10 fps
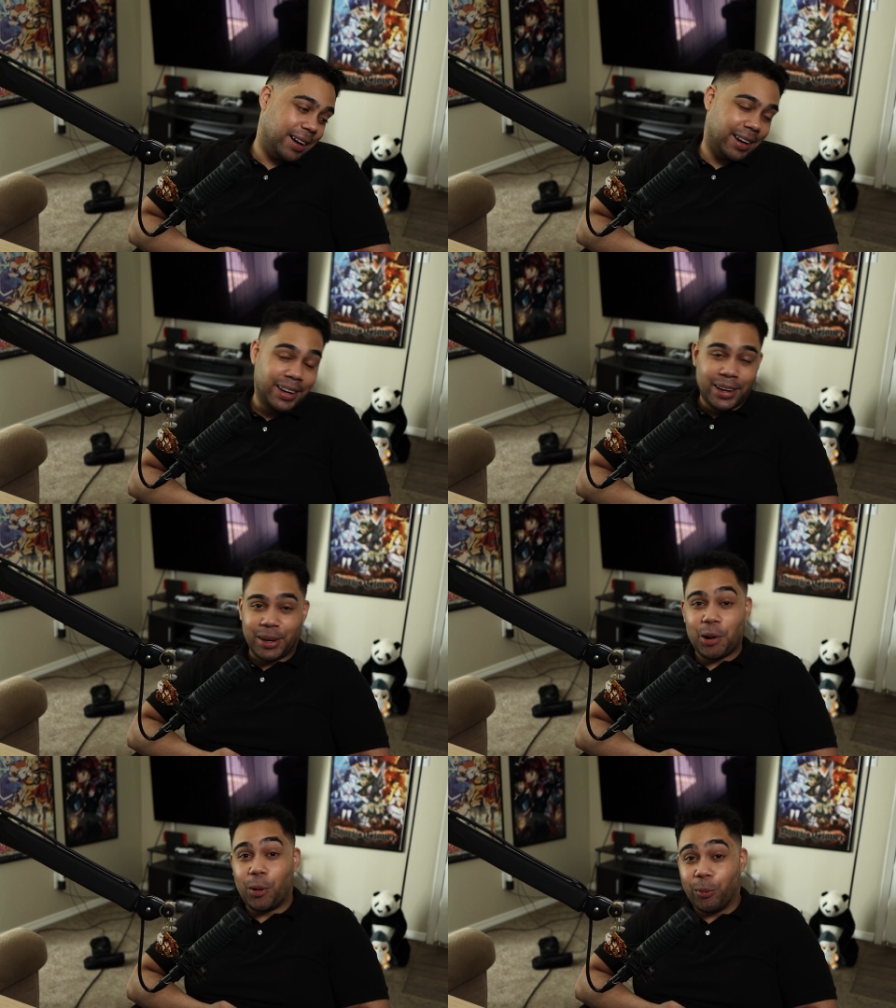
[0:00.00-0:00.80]

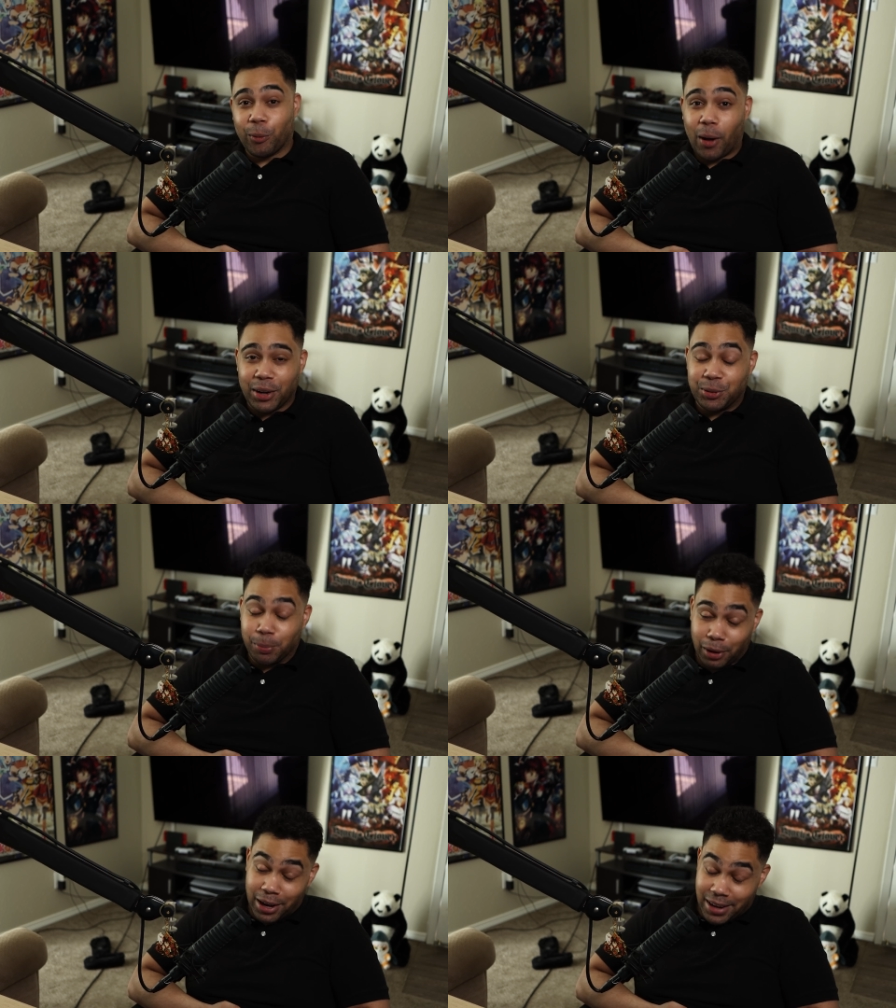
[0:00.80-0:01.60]
Overwatch, you
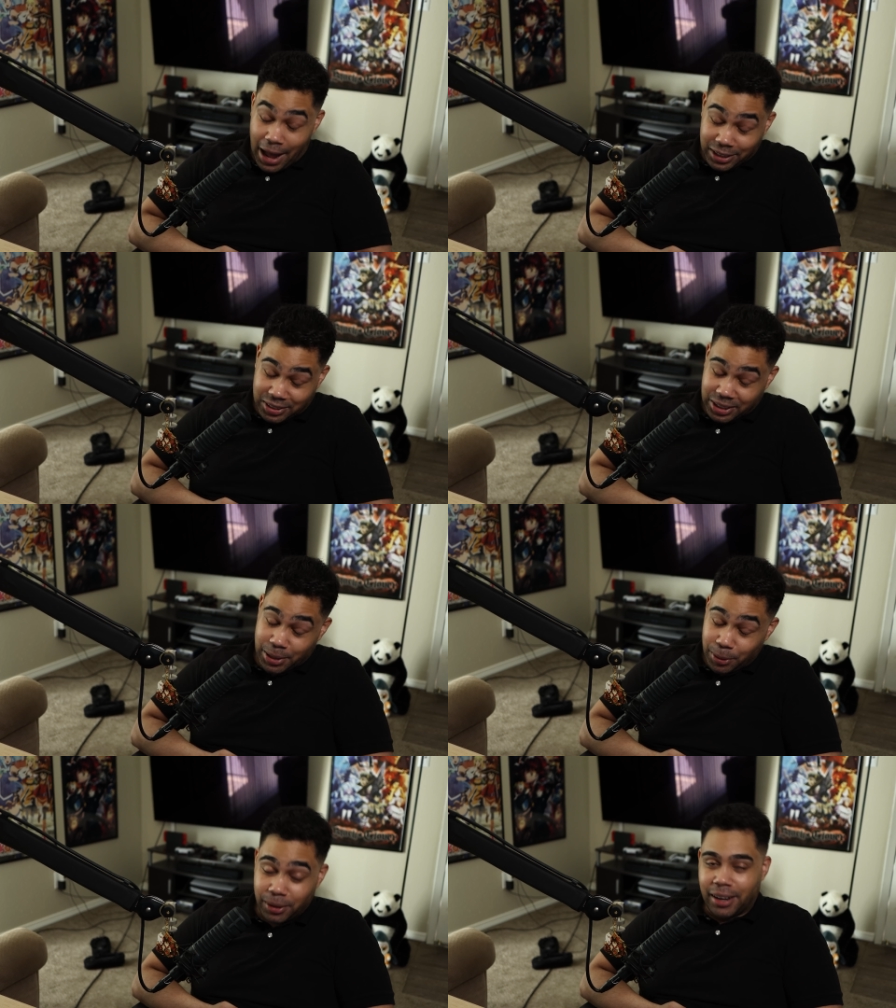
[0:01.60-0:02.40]
playing that
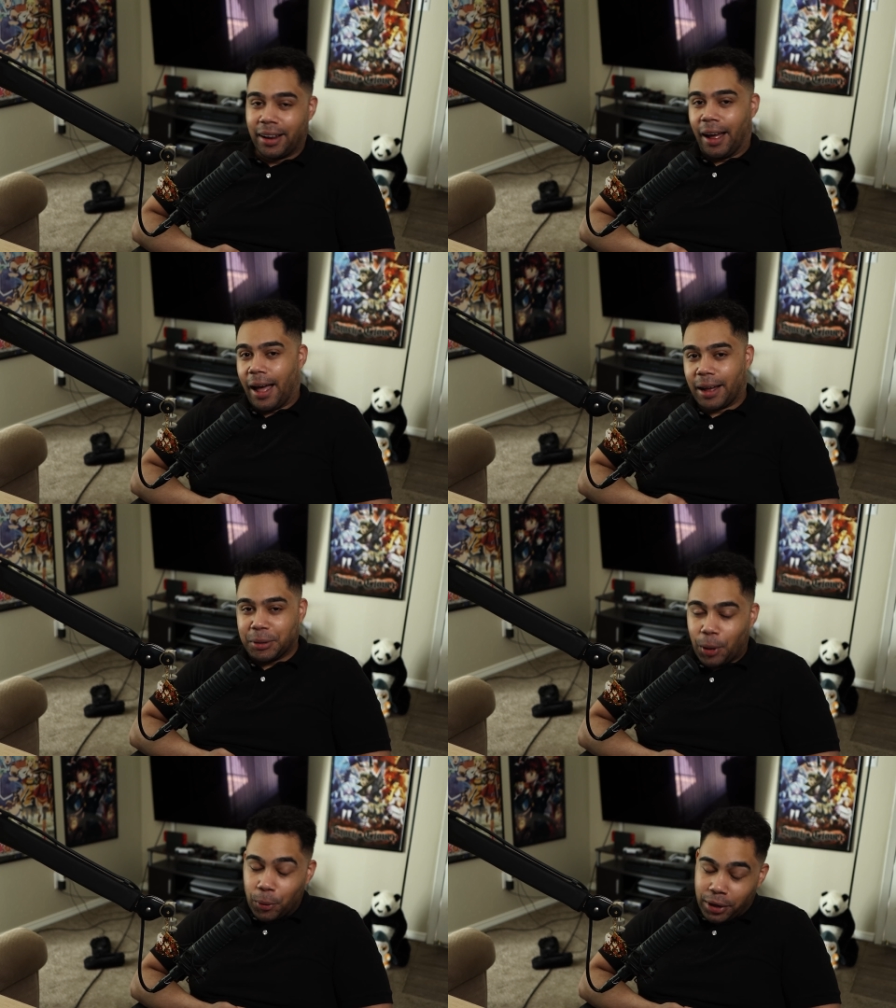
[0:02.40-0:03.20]
still? Uh,
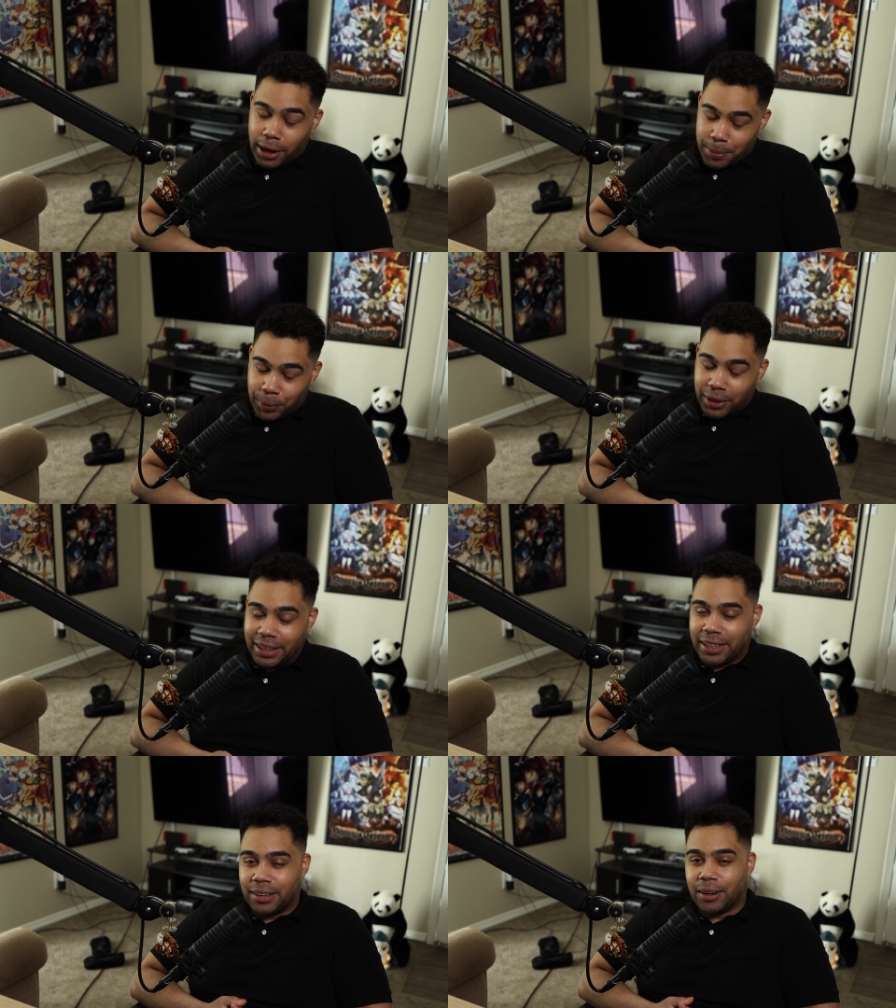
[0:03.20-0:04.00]
okay, buddy.
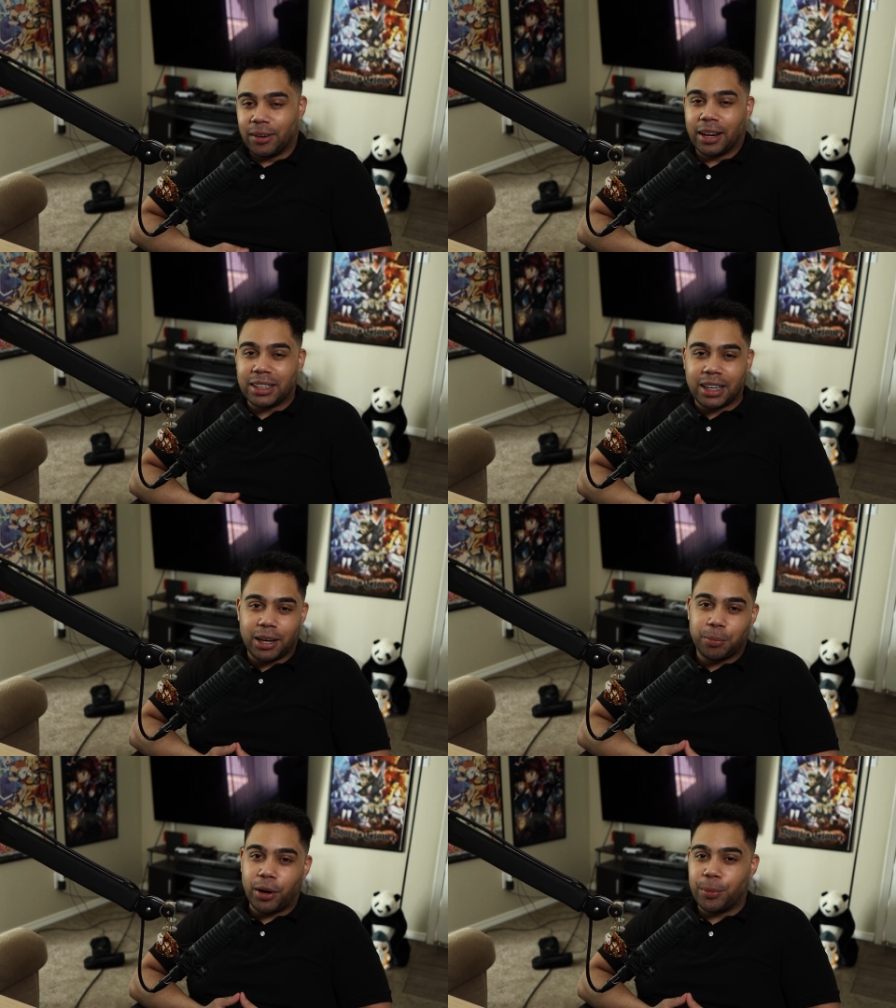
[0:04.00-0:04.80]
You know, that's kind
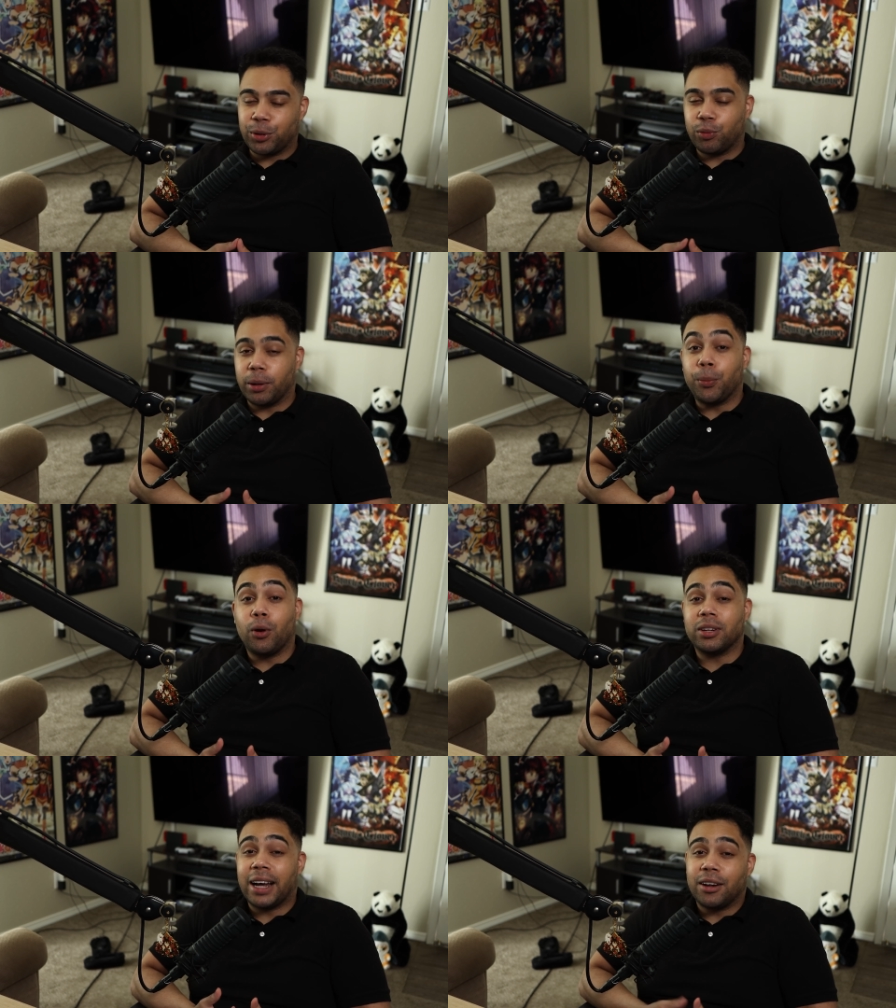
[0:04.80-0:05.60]
of pretty much what it
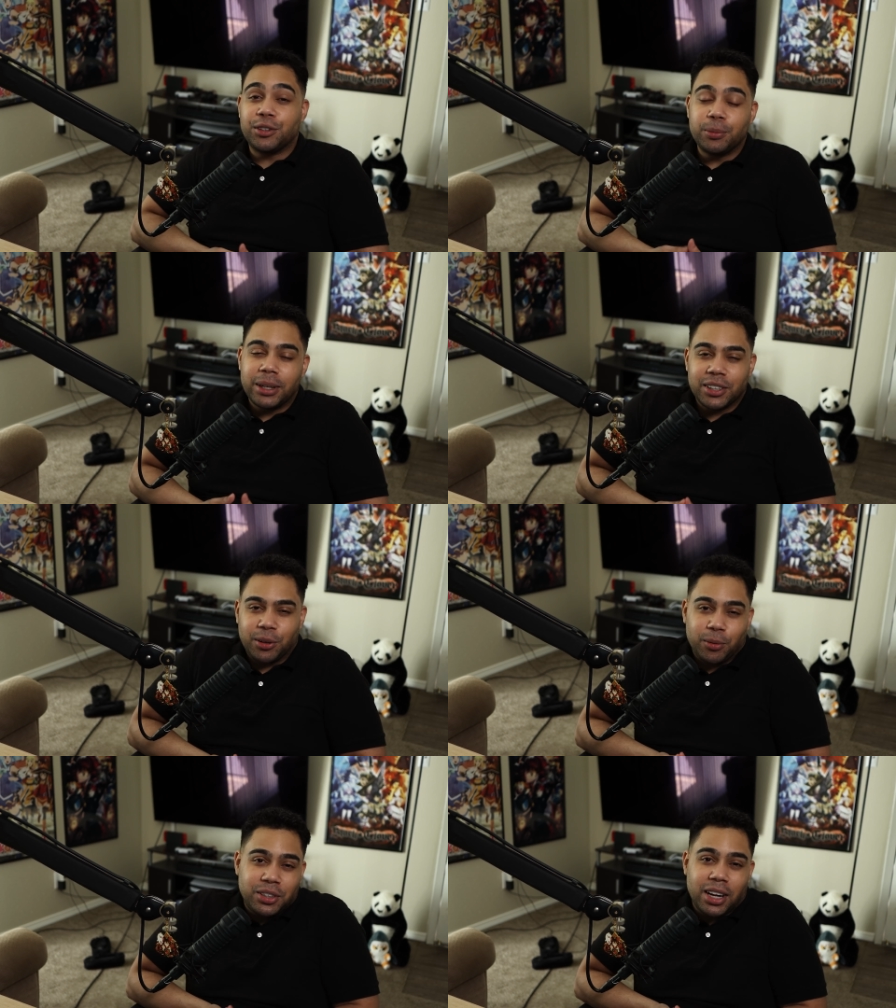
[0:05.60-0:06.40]
boiled down to because
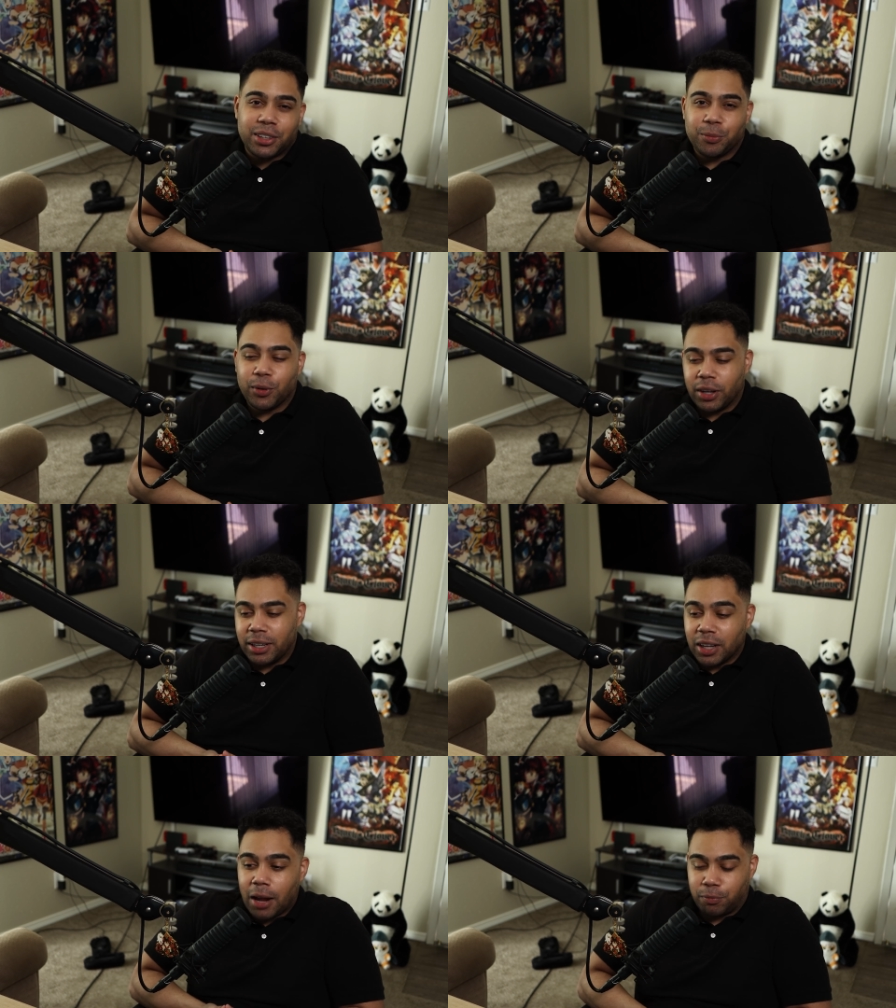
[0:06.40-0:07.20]
there was nothing really
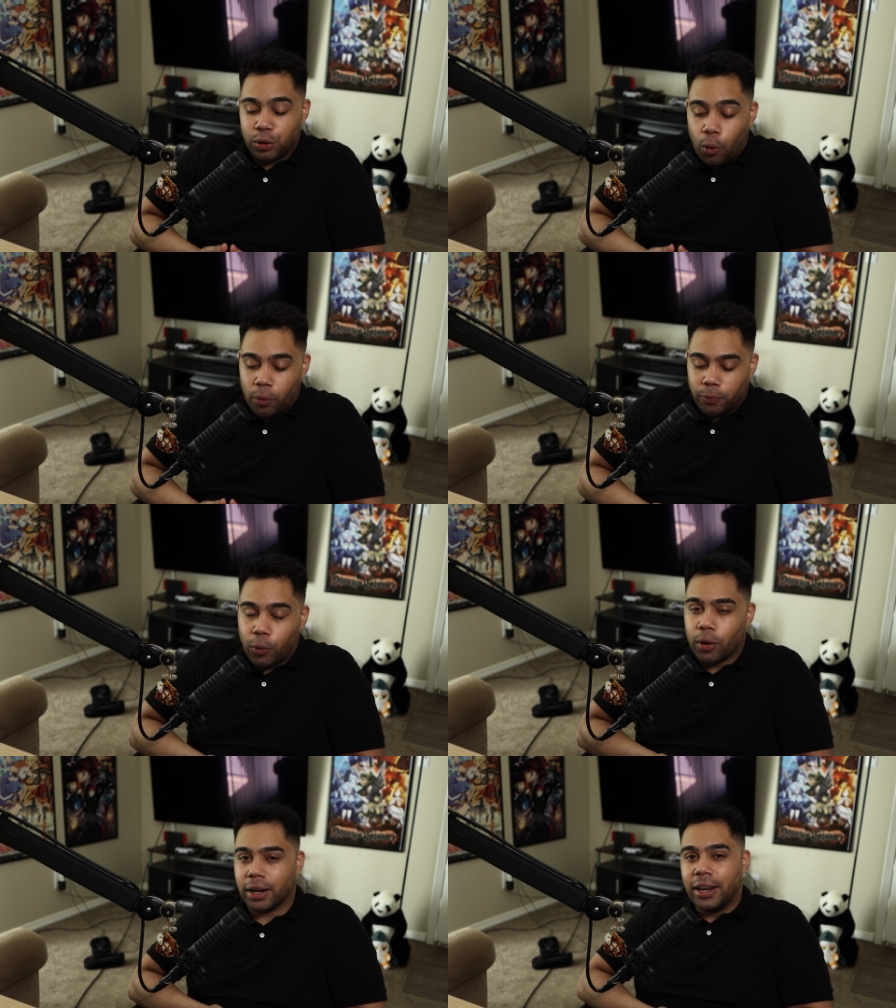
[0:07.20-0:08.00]
left going
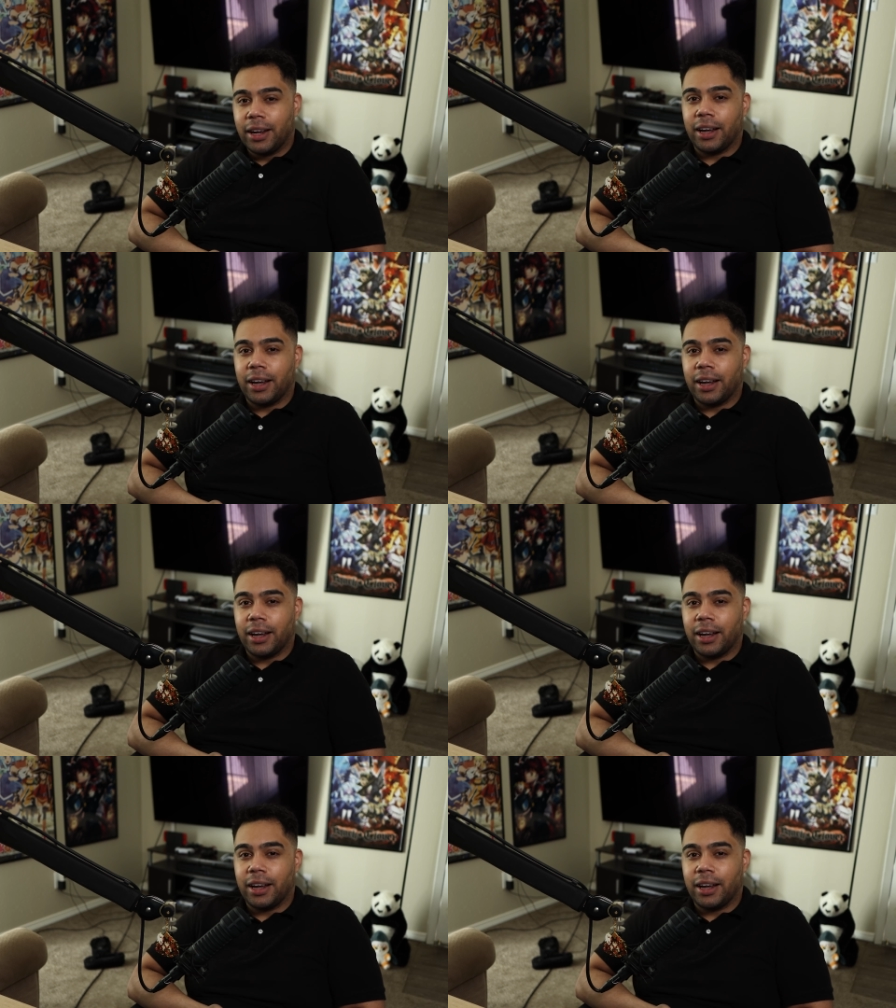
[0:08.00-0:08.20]
for it.